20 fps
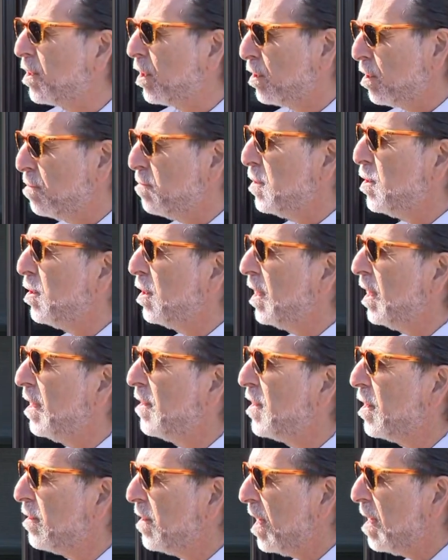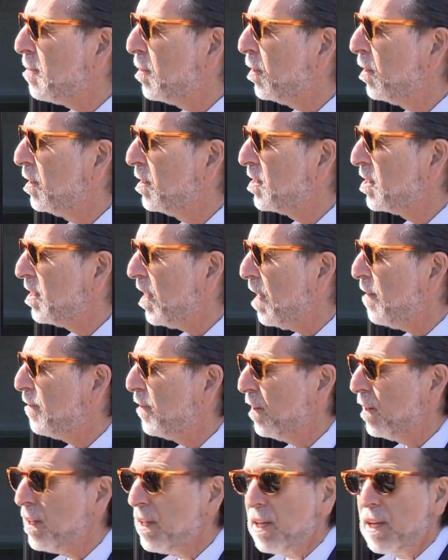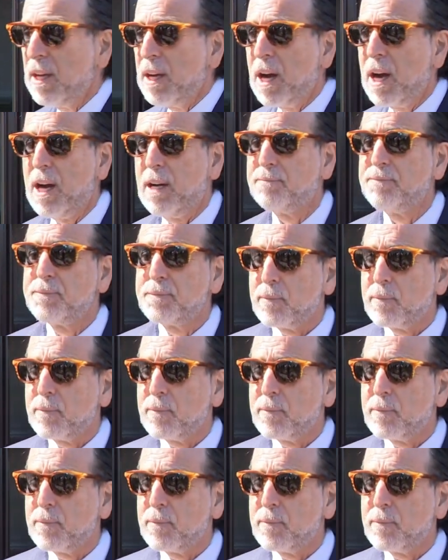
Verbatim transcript: community and their neighborhood safer. Um,